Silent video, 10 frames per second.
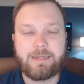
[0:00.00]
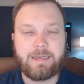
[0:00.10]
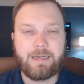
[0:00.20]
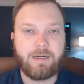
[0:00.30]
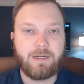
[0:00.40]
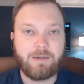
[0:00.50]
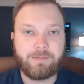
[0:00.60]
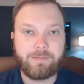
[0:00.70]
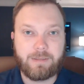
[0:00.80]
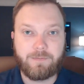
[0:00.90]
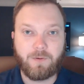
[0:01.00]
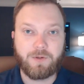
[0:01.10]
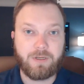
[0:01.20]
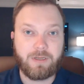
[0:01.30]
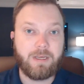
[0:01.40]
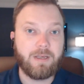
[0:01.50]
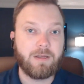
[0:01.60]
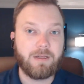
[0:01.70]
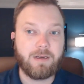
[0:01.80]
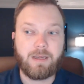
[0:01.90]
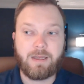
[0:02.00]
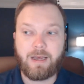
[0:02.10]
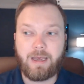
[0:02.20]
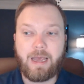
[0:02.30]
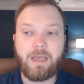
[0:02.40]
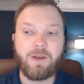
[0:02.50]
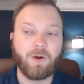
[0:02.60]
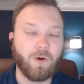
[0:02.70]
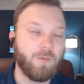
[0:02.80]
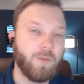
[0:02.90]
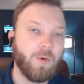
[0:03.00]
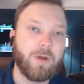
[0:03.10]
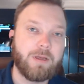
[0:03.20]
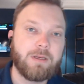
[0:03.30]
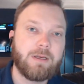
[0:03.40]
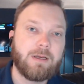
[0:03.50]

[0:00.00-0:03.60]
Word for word: ended up unfortunately killing a 8-year-old boy